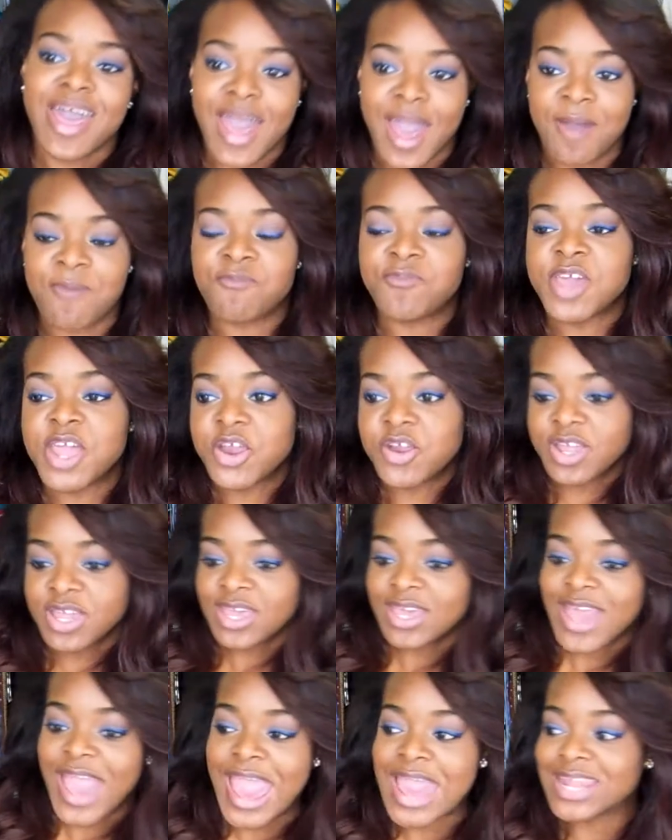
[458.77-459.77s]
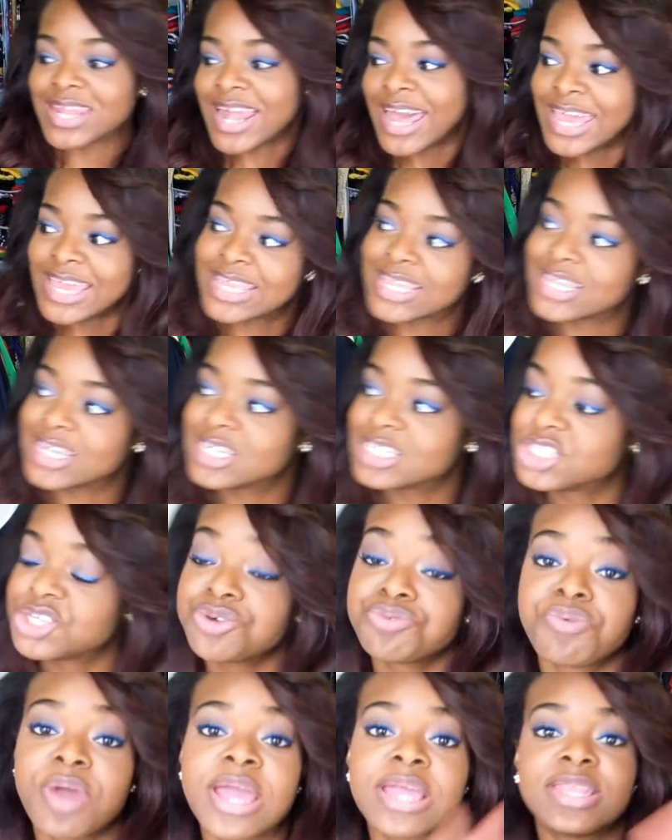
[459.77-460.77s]
I like
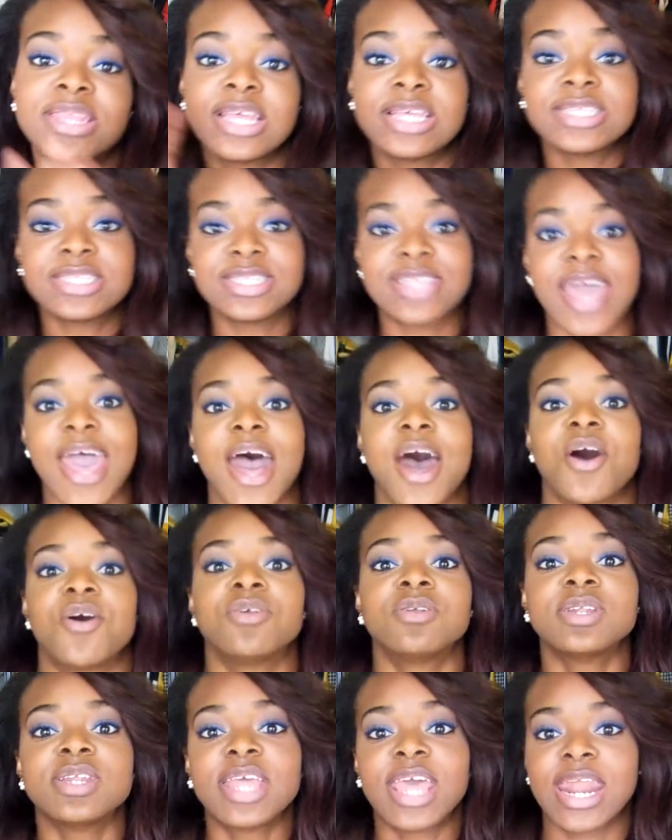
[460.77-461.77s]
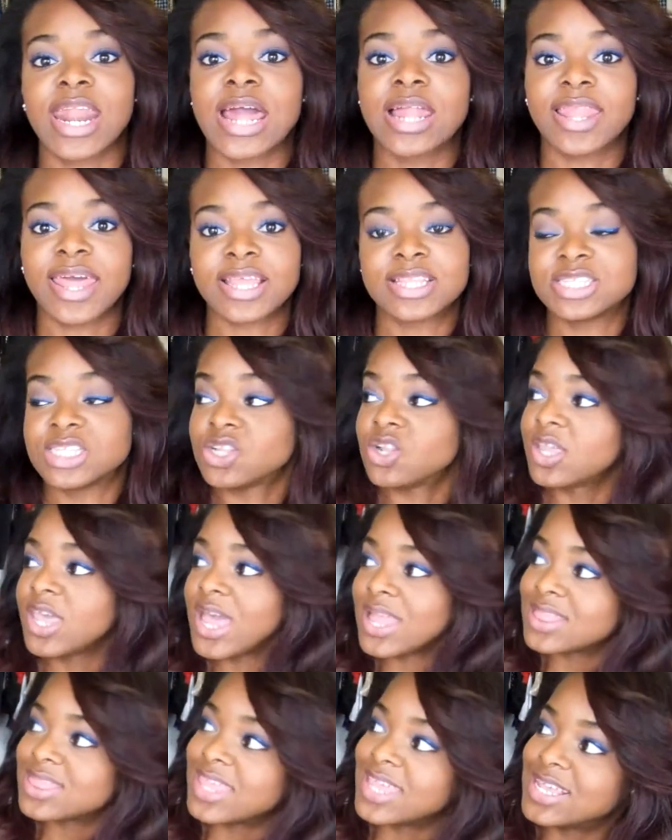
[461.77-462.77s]
to write things down, and I like to look
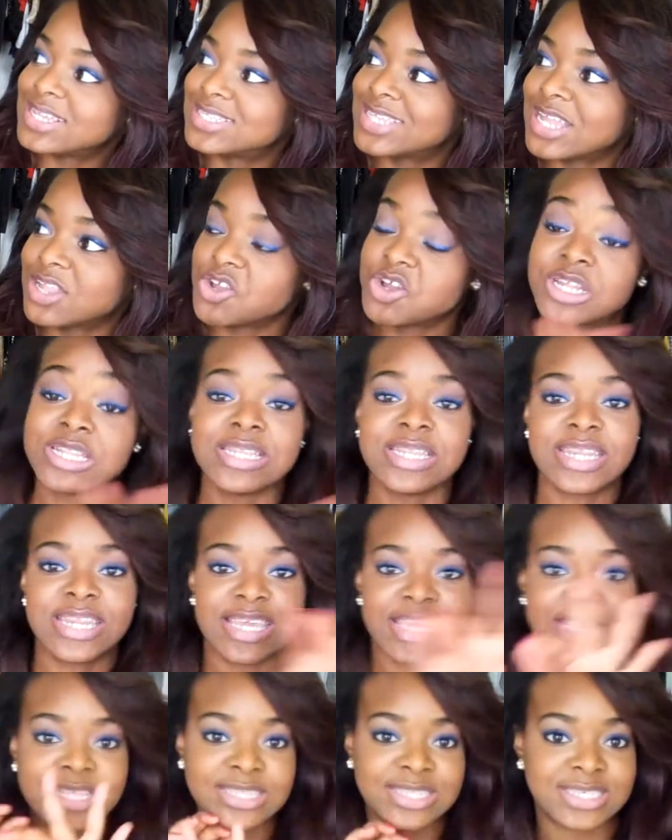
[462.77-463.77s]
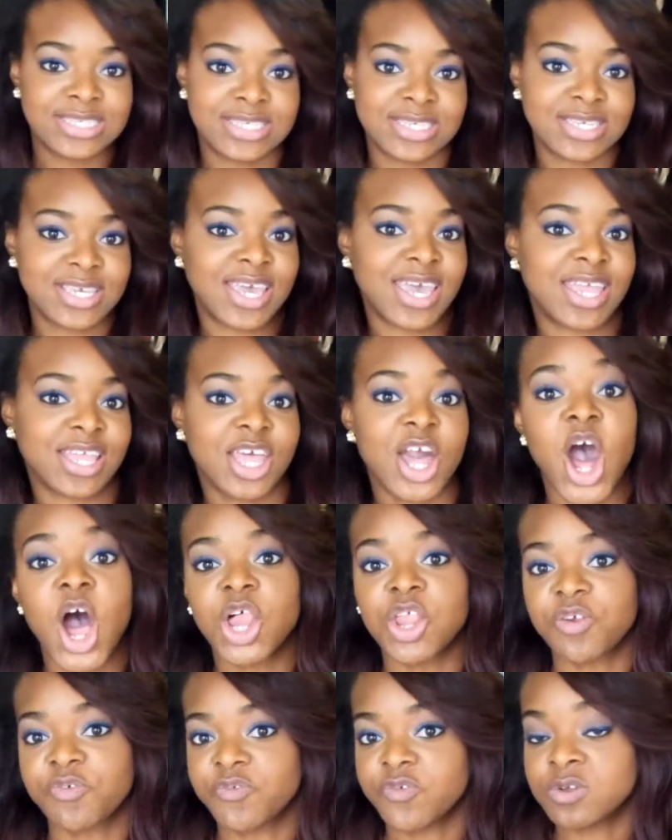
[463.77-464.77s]
at things that look neat and
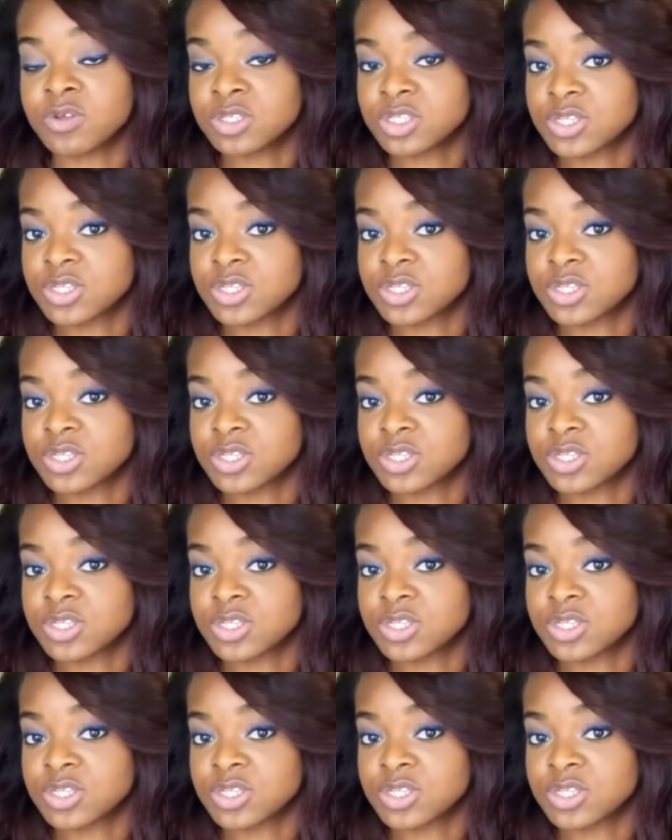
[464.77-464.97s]
colorful.